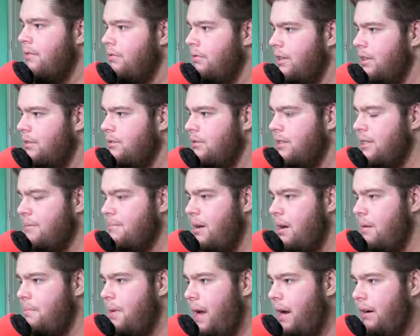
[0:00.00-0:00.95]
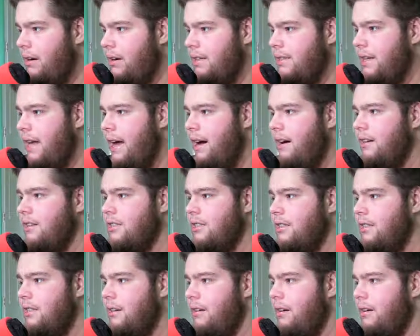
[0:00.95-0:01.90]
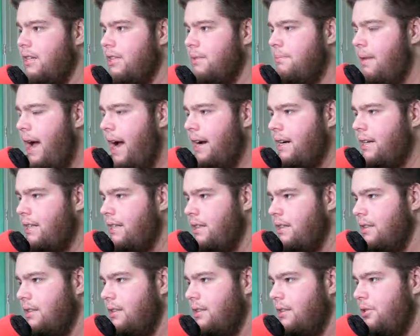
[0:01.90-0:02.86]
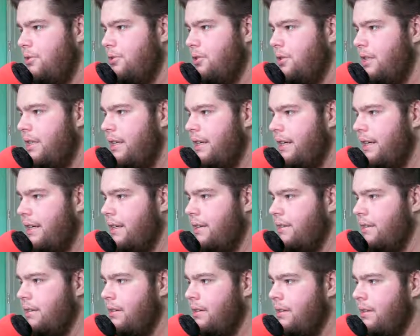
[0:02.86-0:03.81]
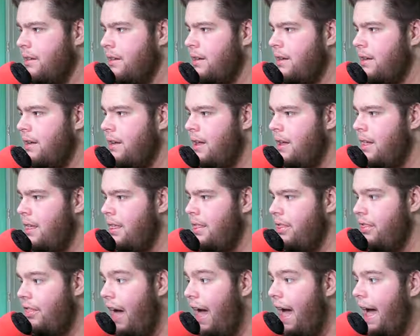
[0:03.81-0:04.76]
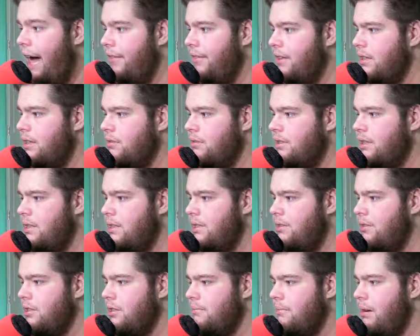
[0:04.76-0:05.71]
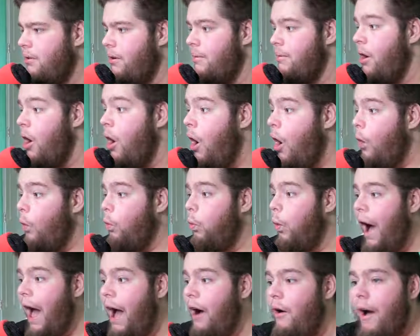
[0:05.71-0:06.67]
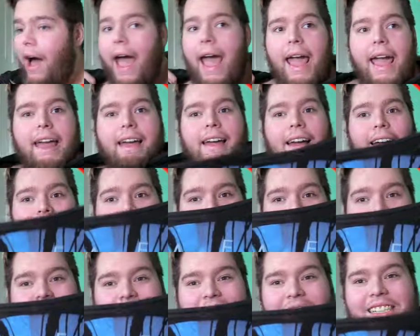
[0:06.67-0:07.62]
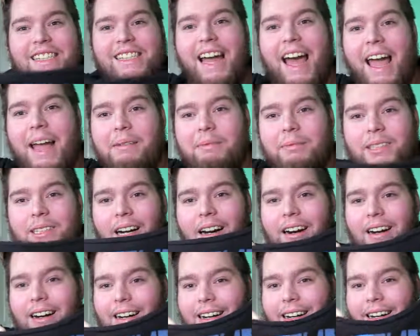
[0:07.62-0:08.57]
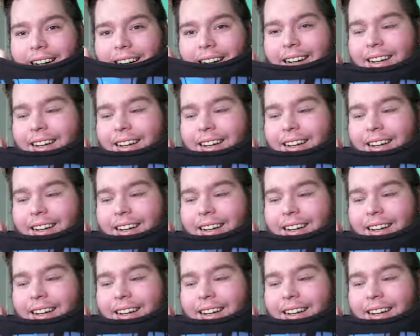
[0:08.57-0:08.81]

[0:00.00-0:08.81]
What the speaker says: This was in my parents' house. You know, I was back to using that. This was just using my weapon. Wow, hey, that's the same shirt.